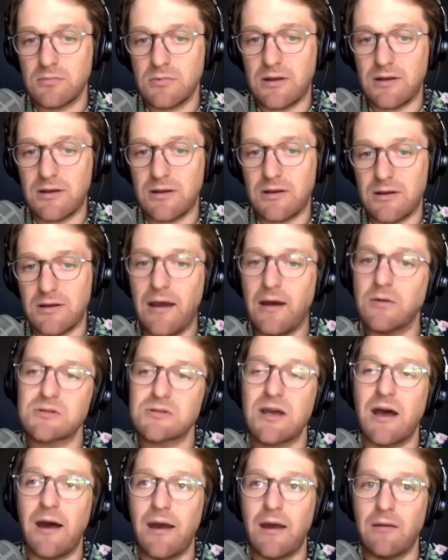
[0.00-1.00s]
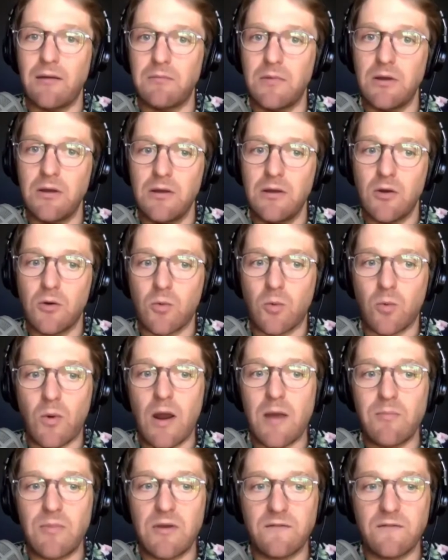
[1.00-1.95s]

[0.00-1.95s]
kind of downtime right